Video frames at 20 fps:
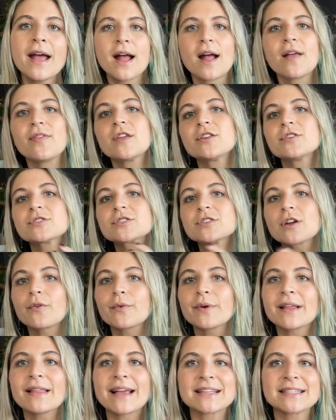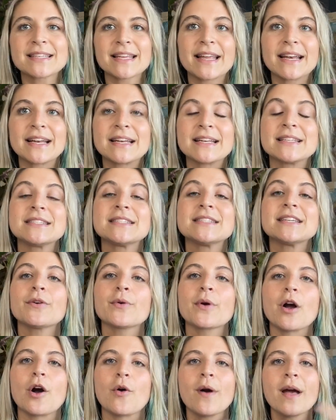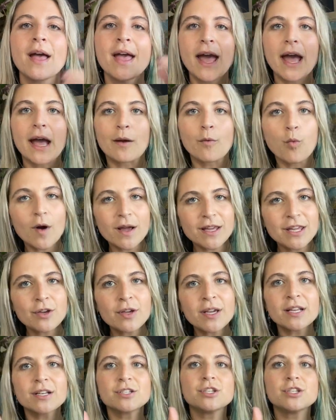and then you'll start realizing it at a 0. And what you can